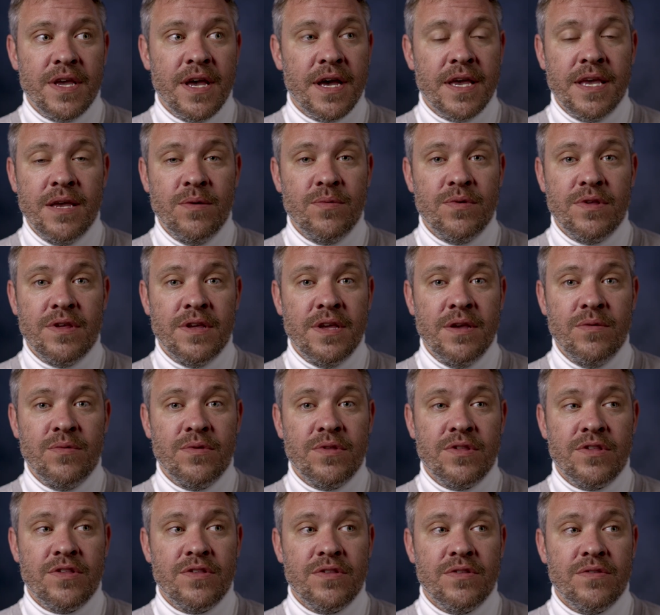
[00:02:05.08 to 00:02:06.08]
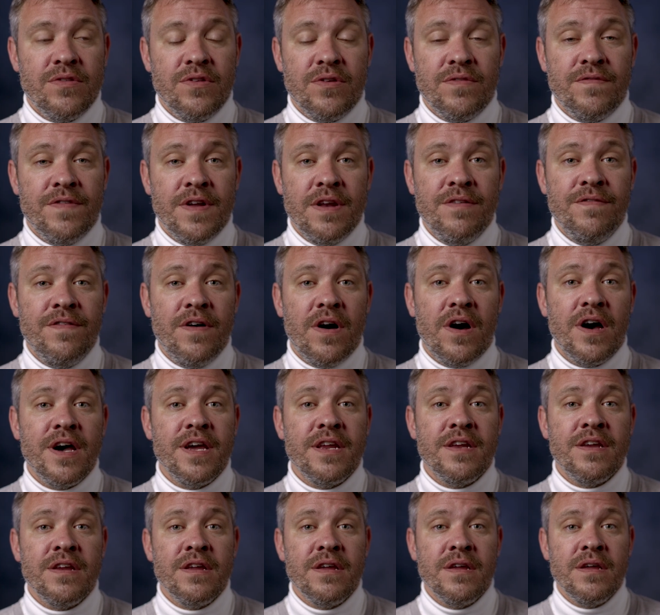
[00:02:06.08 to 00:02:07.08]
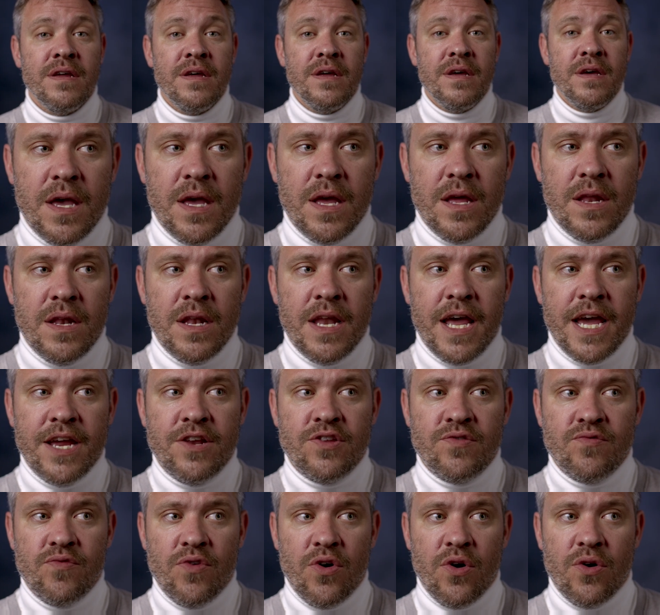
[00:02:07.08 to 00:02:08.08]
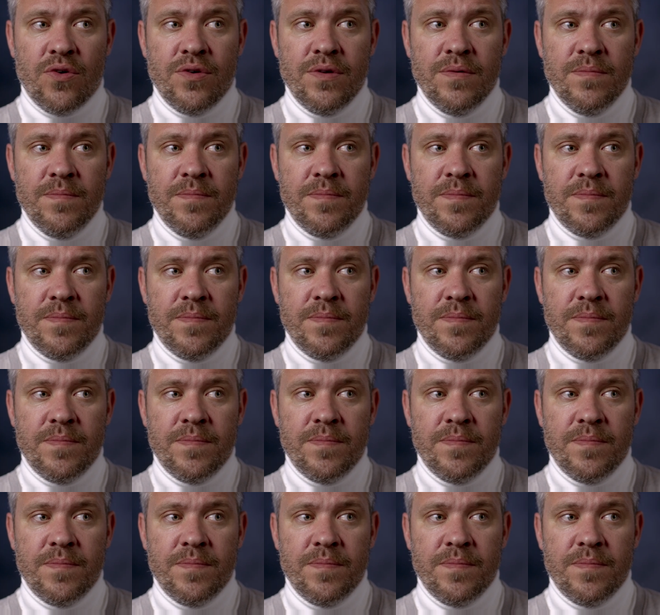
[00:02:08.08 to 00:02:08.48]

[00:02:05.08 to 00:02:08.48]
yeah, he was sort of vilified. Later on,